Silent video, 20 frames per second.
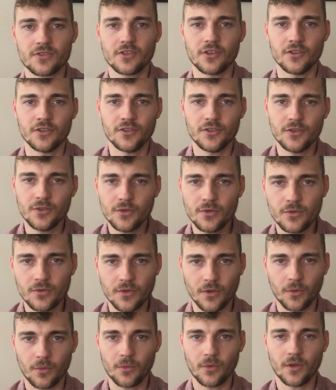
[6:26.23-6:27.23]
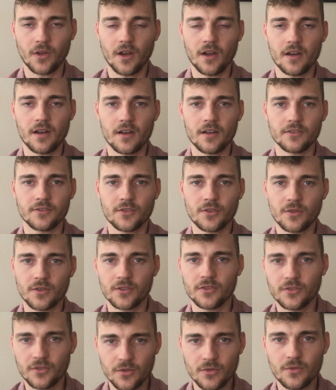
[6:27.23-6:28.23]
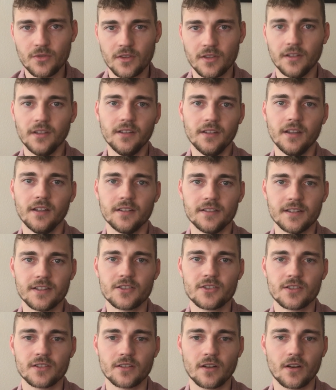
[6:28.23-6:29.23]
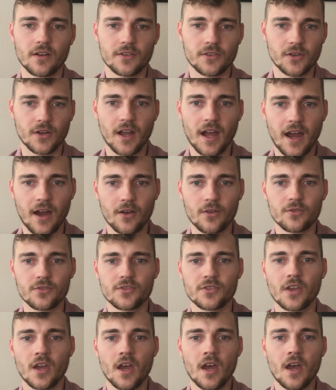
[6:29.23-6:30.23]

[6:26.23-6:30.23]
to do the addition on your house